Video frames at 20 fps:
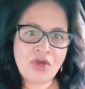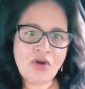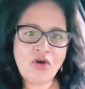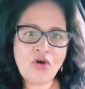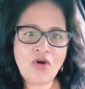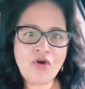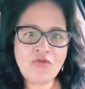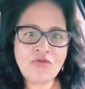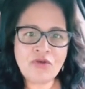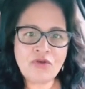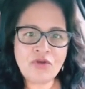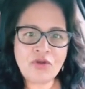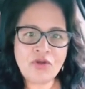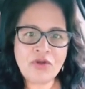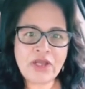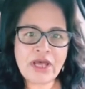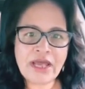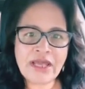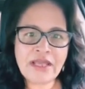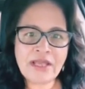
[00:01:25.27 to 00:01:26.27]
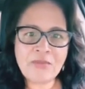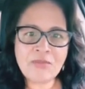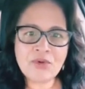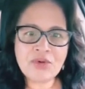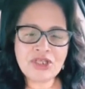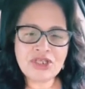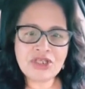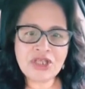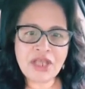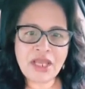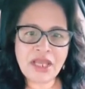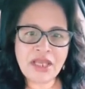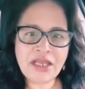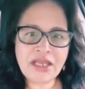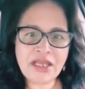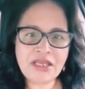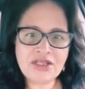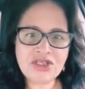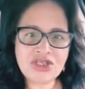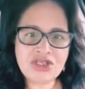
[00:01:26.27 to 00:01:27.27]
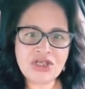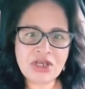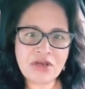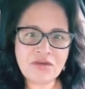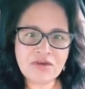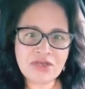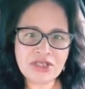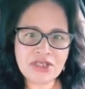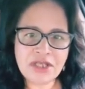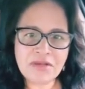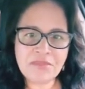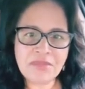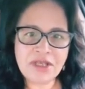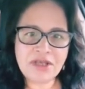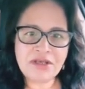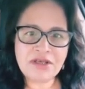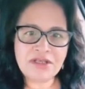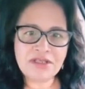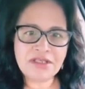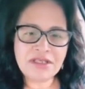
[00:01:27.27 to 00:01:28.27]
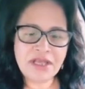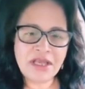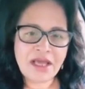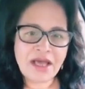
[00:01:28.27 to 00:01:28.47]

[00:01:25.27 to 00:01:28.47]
Overall, I appreciate and cherish them because